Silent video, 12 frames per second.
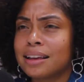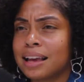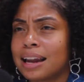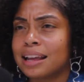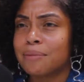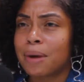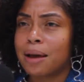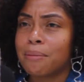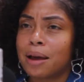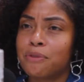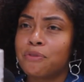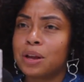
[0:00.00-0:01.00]
getting
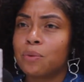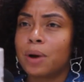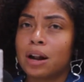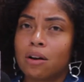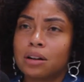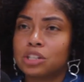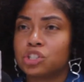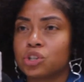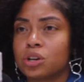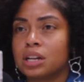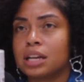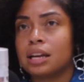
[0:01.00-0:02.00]
my feet wet on this
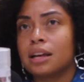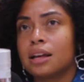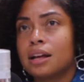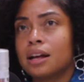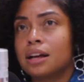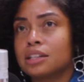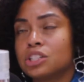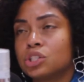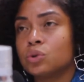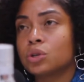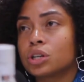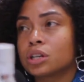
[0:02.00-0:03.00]
journey
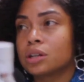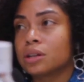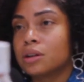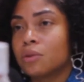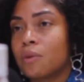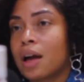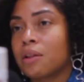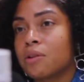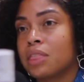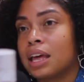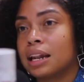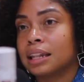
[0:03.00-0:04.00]
sooner rather
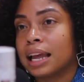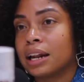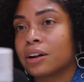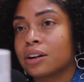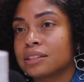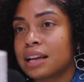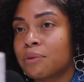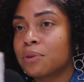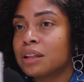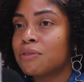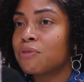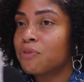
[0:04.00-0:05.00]
than later. Because I
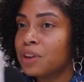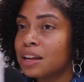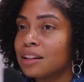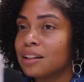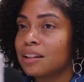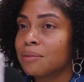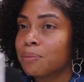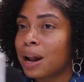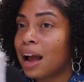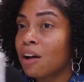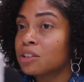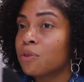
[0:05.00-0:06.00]
really feel, but
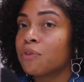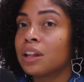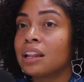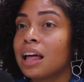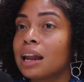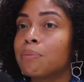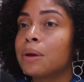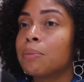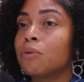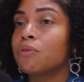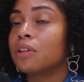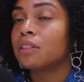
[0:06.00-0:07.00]
I also feel a lot of
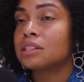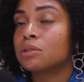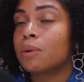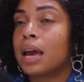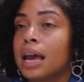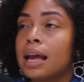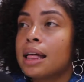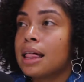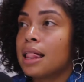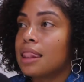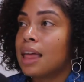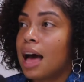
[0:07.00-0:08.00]
people feel this way,
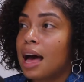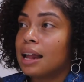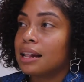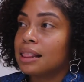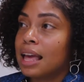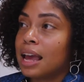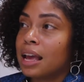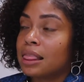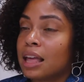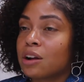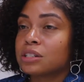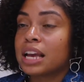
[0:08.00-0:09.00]
that they
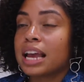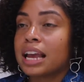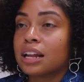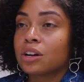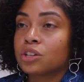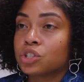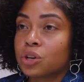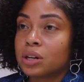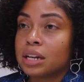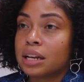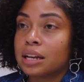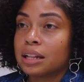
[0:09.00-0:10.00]
are taking their
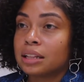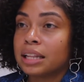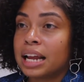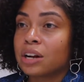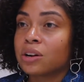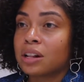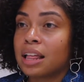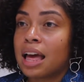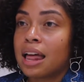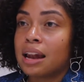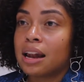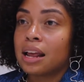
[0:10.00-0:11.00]
journey later
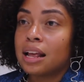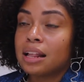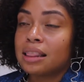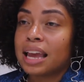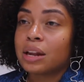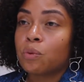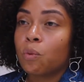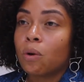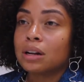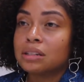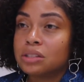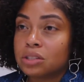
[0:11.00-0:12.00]
than they'd
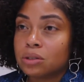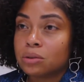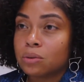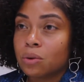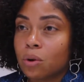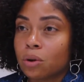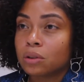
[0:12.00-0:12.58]
want to, or